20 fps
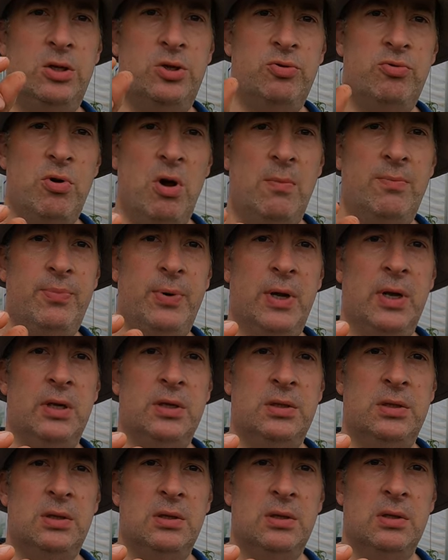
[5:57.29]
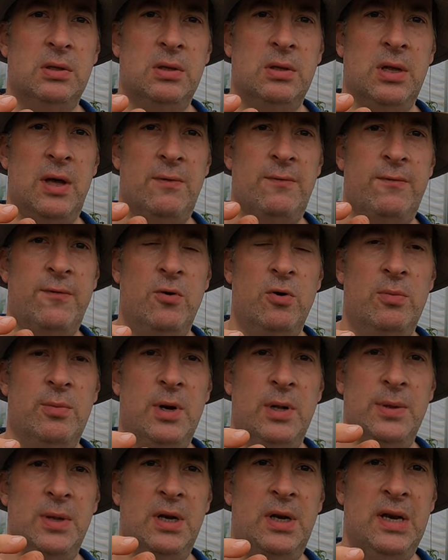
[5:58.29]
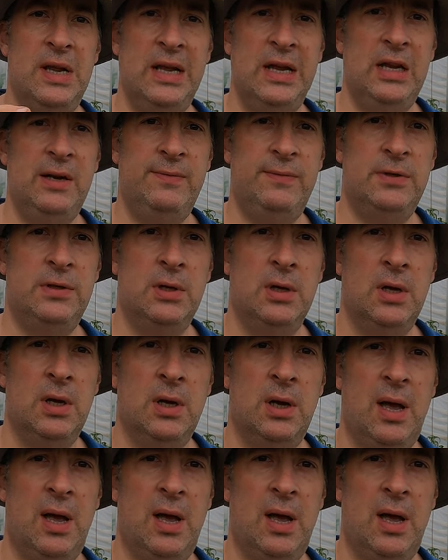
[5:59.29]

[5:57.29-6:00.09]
droplets that form on the leaves